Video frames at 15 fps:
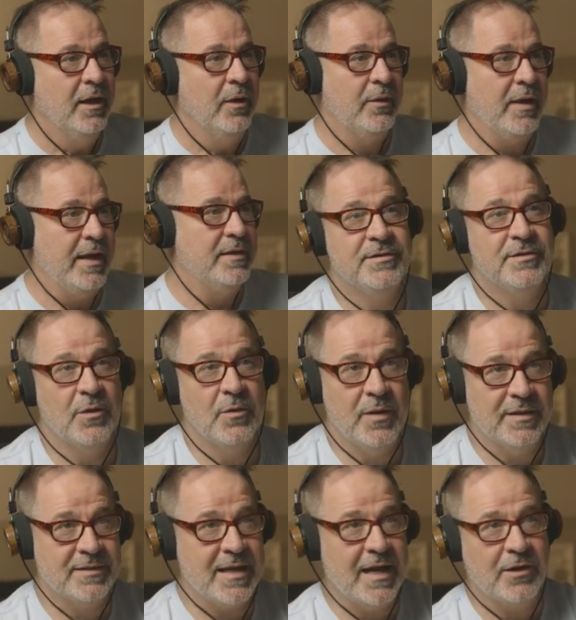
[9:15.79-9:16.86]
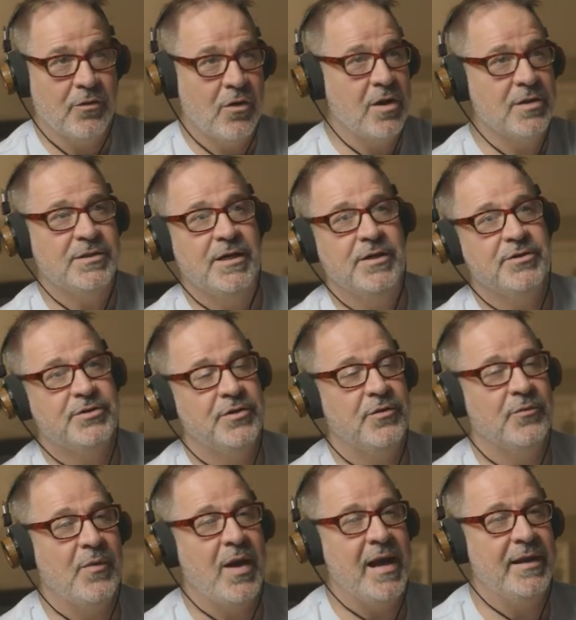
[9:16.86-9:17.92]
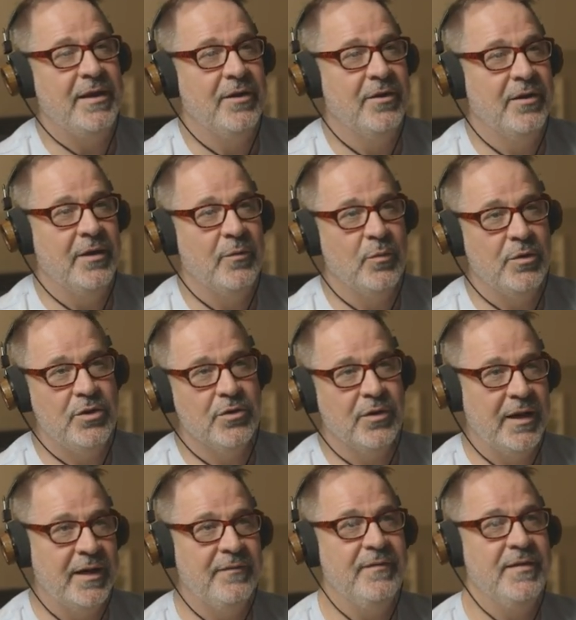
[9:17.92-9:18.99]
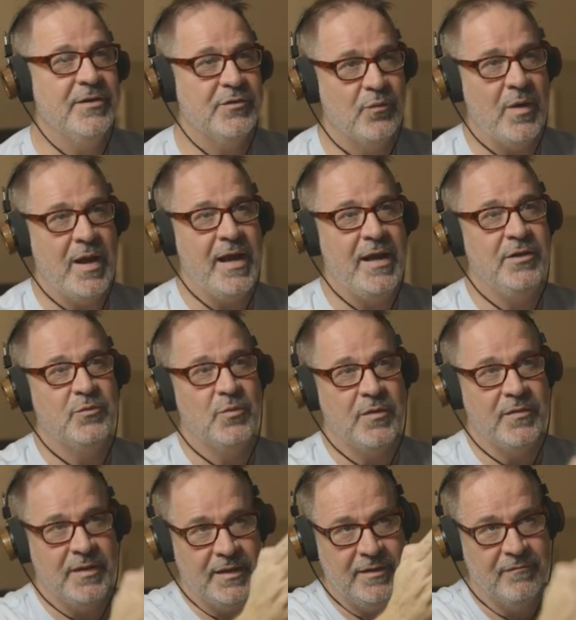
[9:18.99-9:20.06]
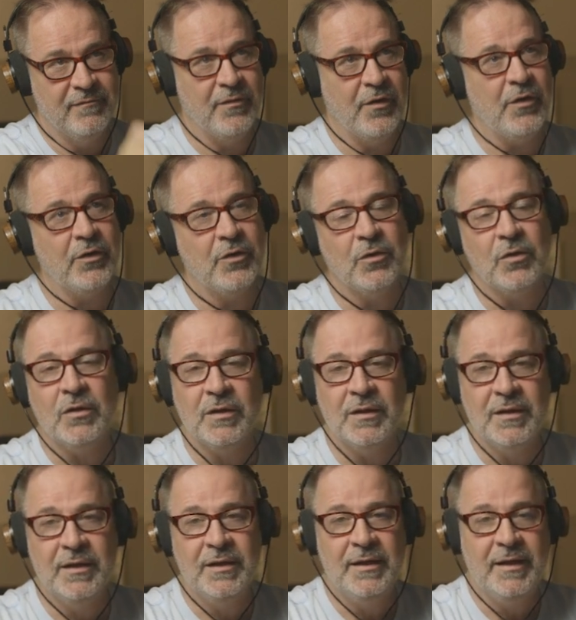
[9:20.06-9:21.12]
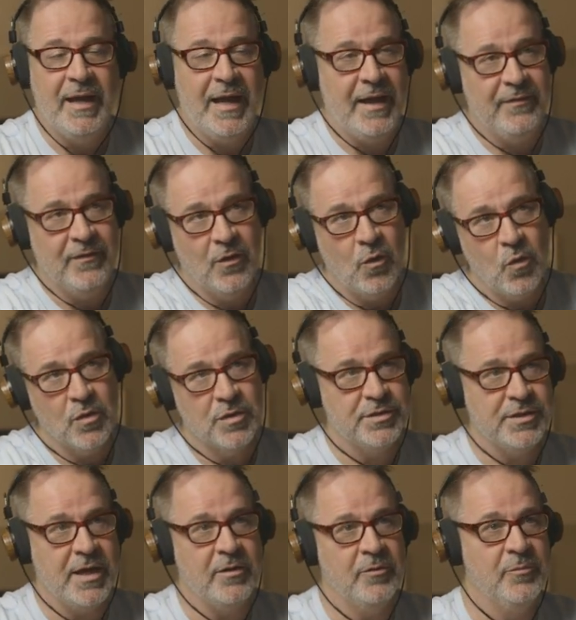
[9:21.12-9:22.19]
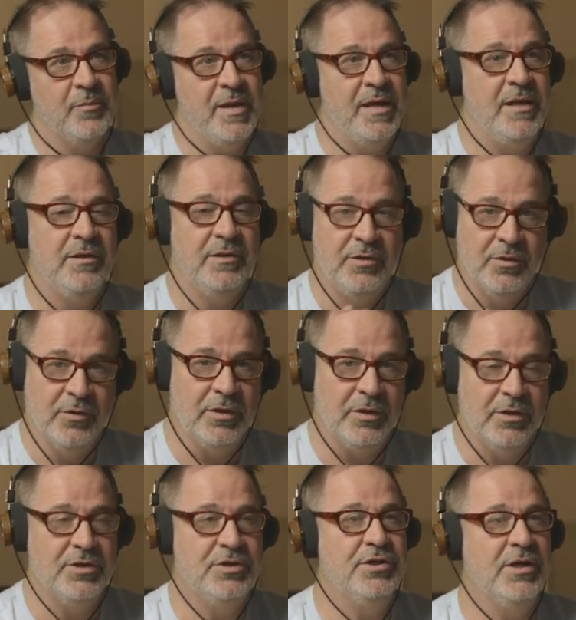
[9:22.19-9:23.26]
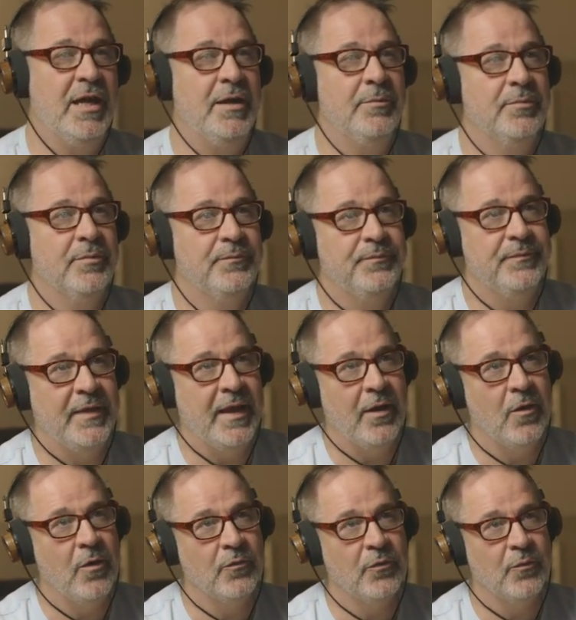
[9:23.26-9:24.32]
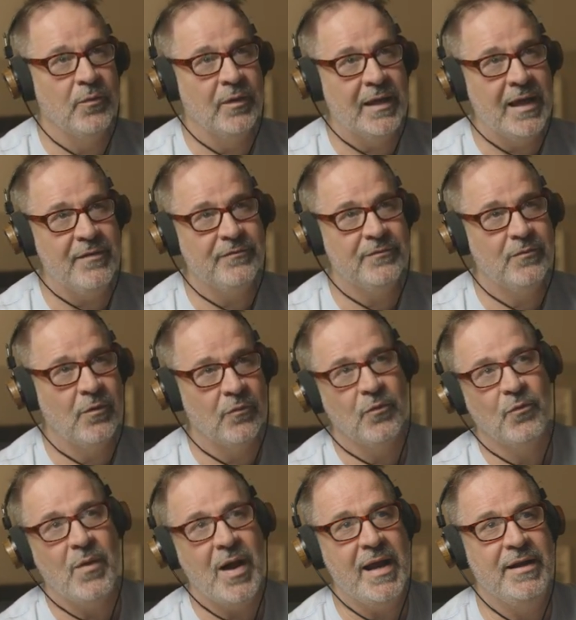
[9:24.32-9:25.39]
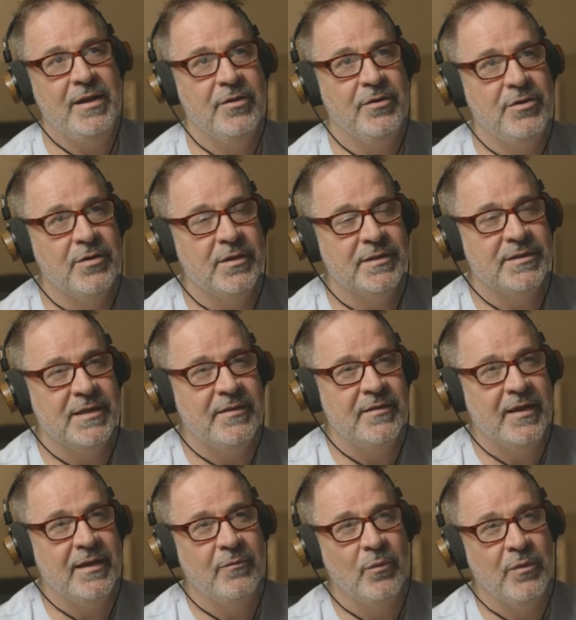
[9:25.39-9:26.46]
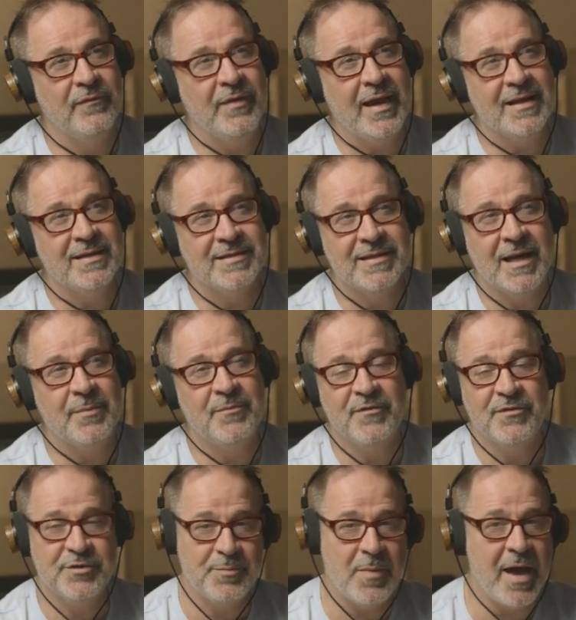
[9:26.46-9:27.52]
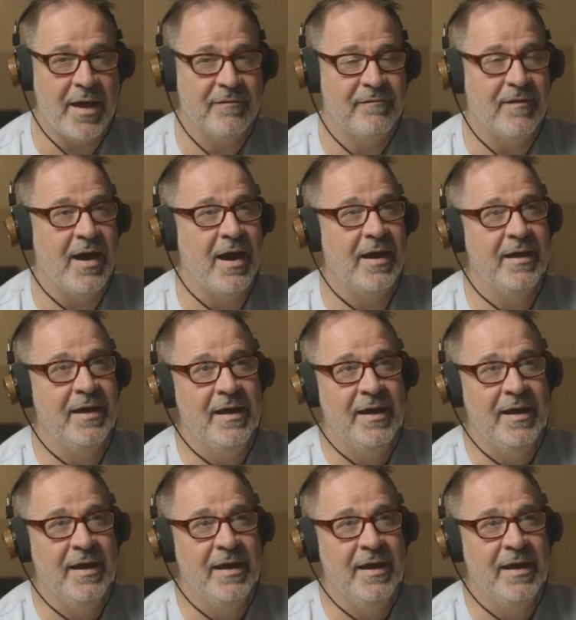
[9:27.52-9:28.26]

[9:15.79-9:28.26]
Okay, so it's got crosshairs to the right here, and when you're in this range where the vertical and the horizontal meet, you're in good shape. Now on the right here, you can see that we've got it set up for Spotify.